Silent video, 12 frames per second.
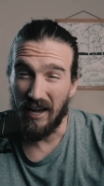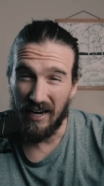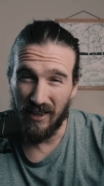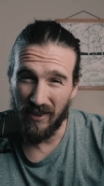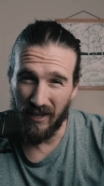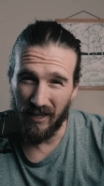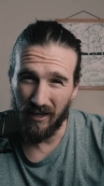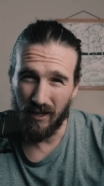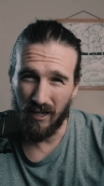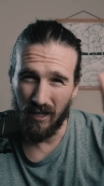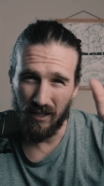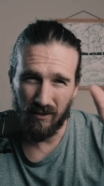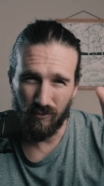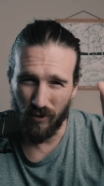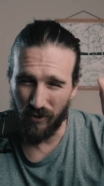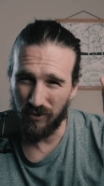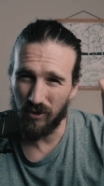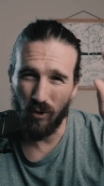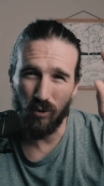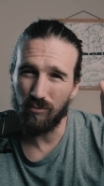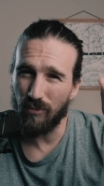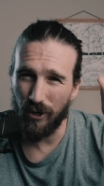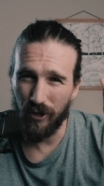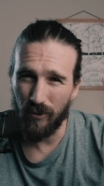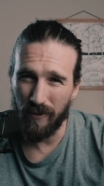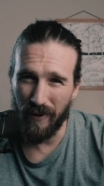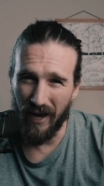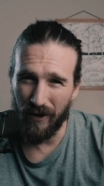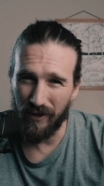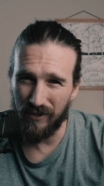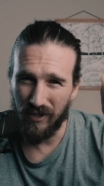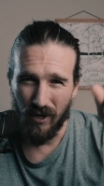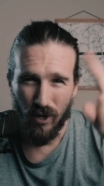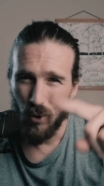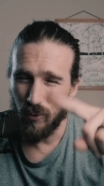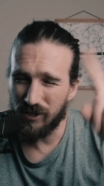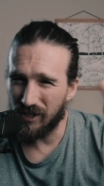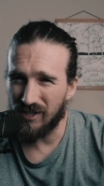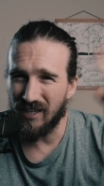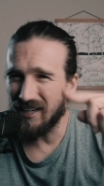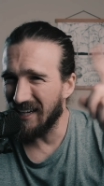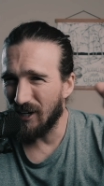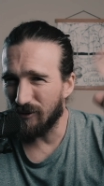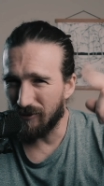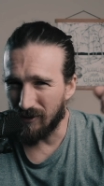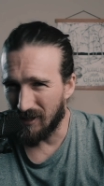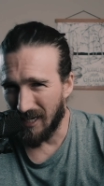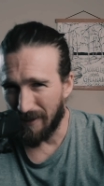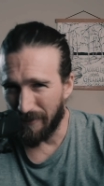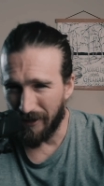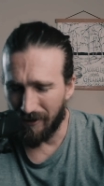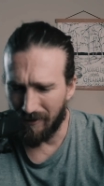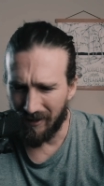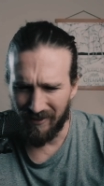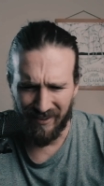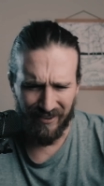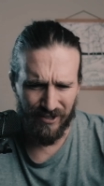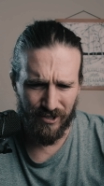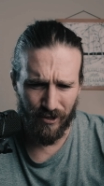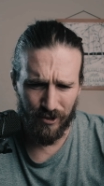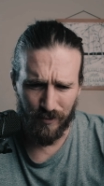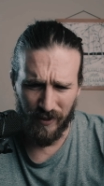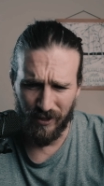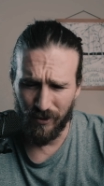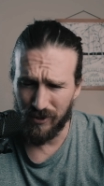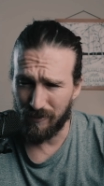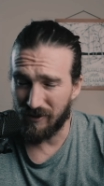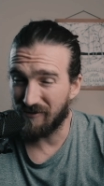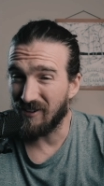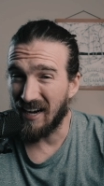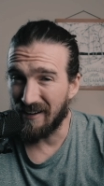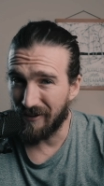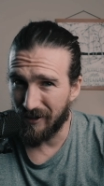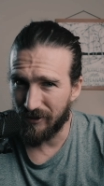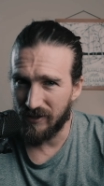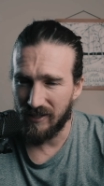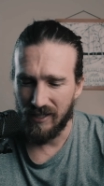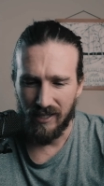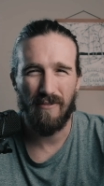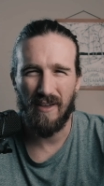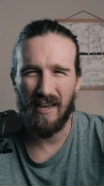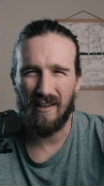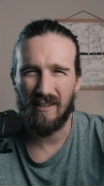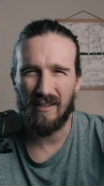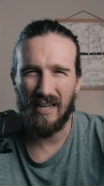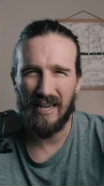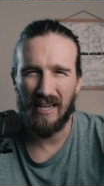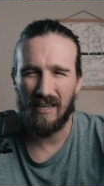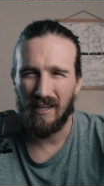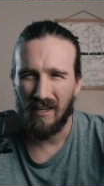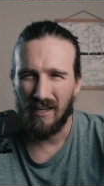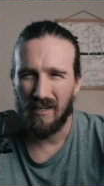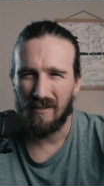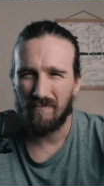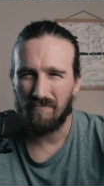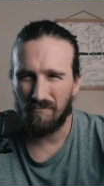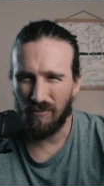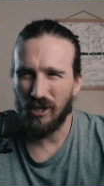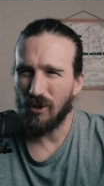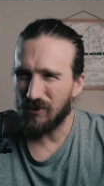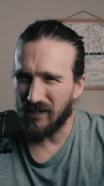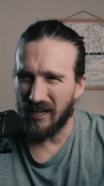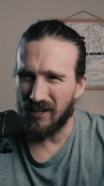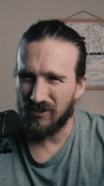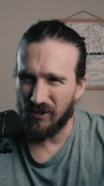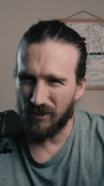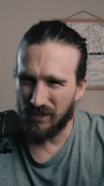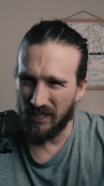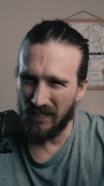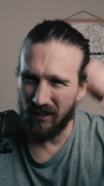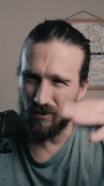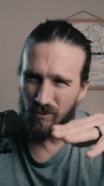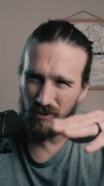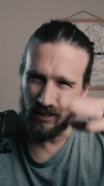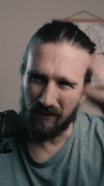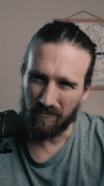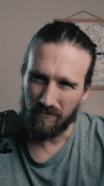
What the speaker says: anything, one of those old Mercury batteries with just the needle for light meter. I think the shutter speed goes up to 500. Think like Minolta SRT, only